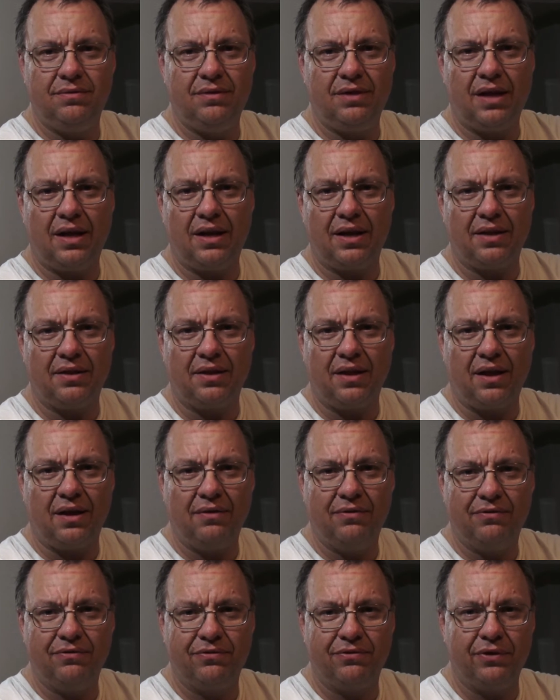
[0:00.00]
on the
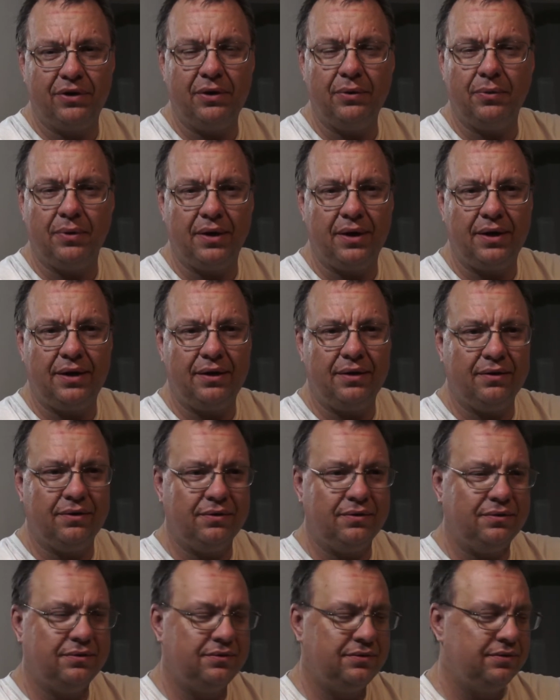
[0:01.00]
freeway, you
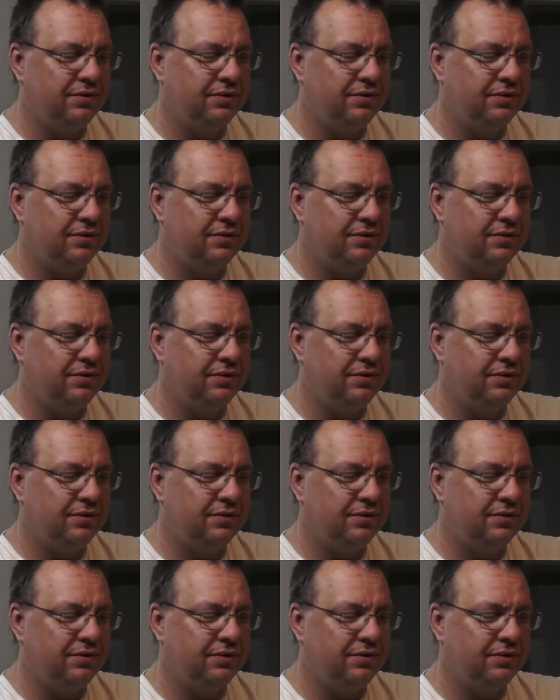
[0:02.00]
know.